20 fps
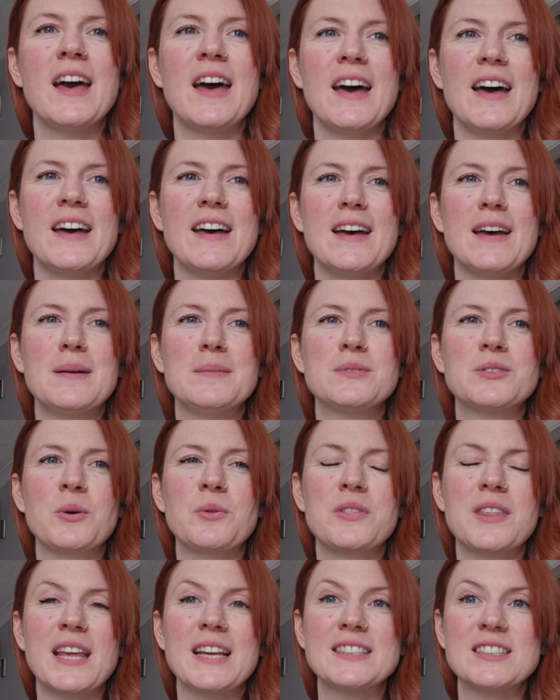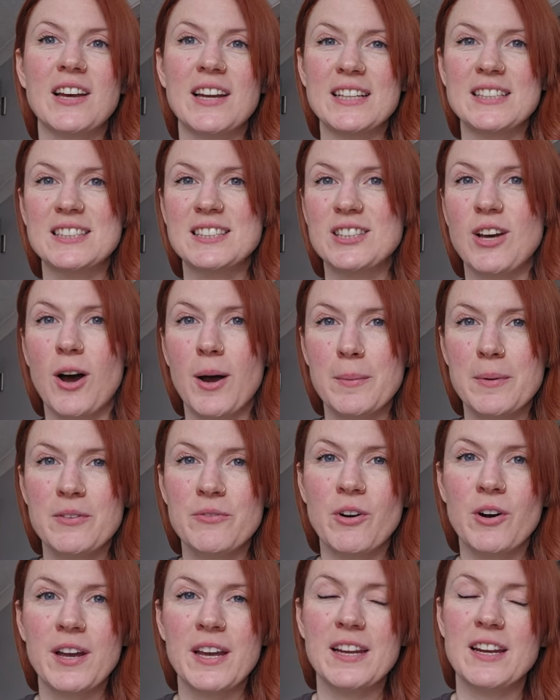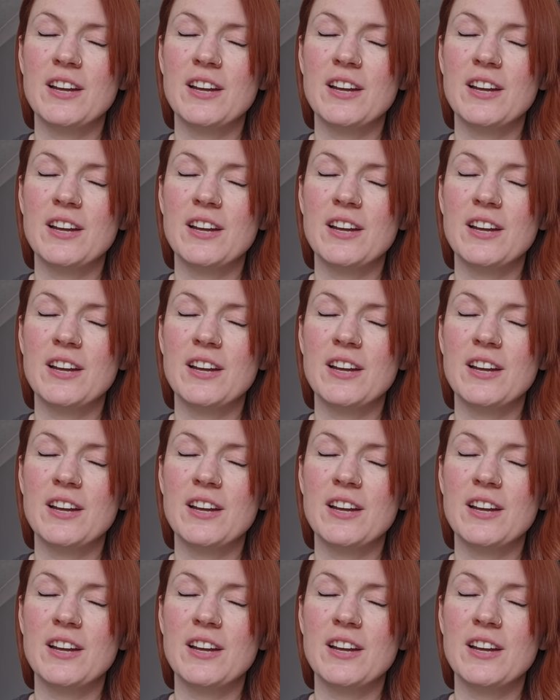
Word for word: Um, so things like assignment writing.